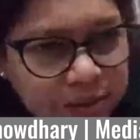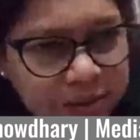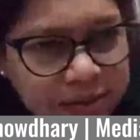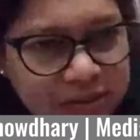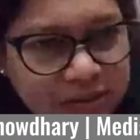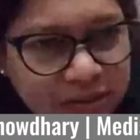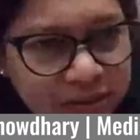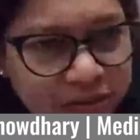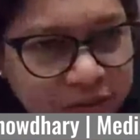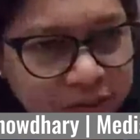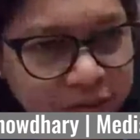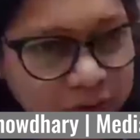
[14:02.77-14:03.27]

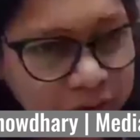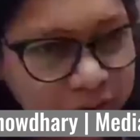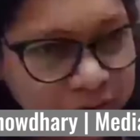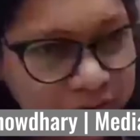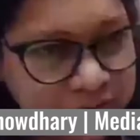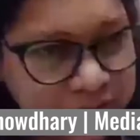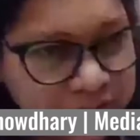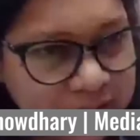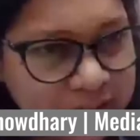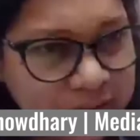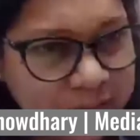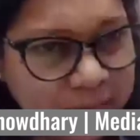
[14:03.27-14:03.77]
question of
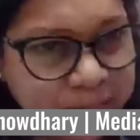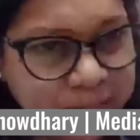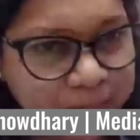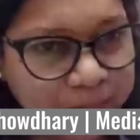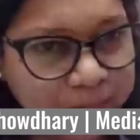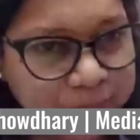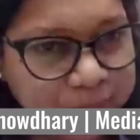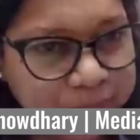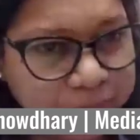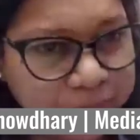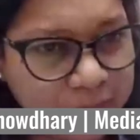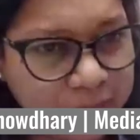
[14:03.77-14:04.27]
yours, and
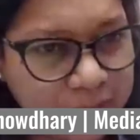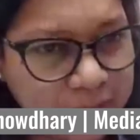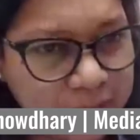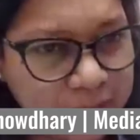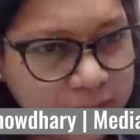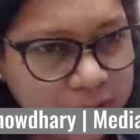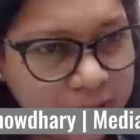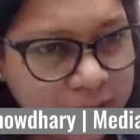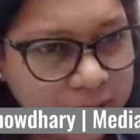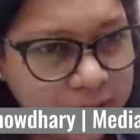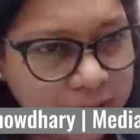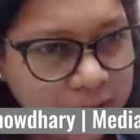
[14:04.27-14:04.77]

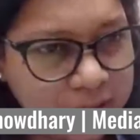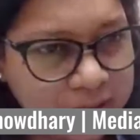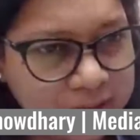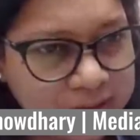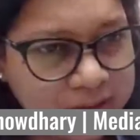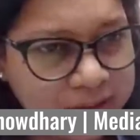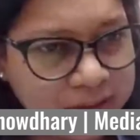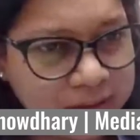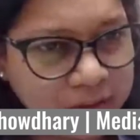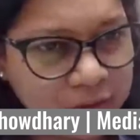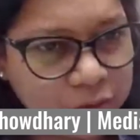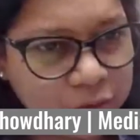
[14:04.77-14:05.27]
I'll
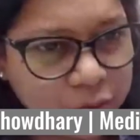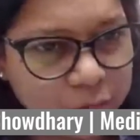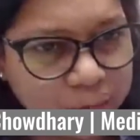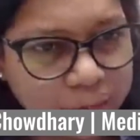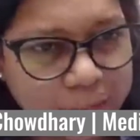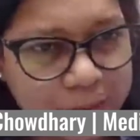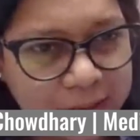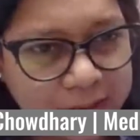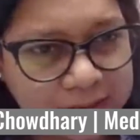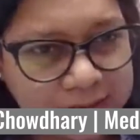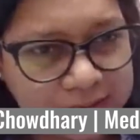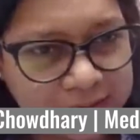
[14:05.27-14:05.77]
take two
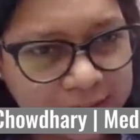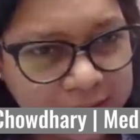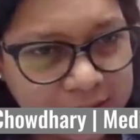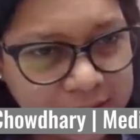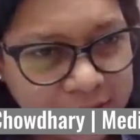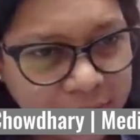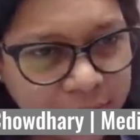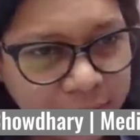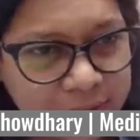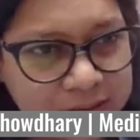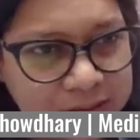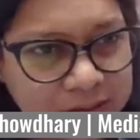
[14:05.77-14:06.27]
parts in
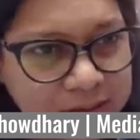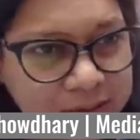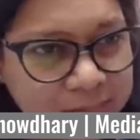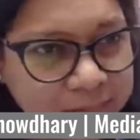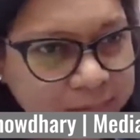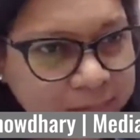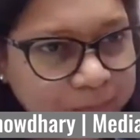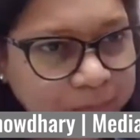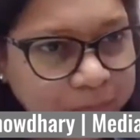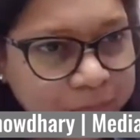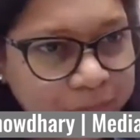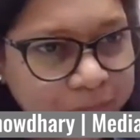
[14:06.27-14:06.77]
this
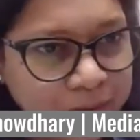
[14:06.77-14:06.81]
question.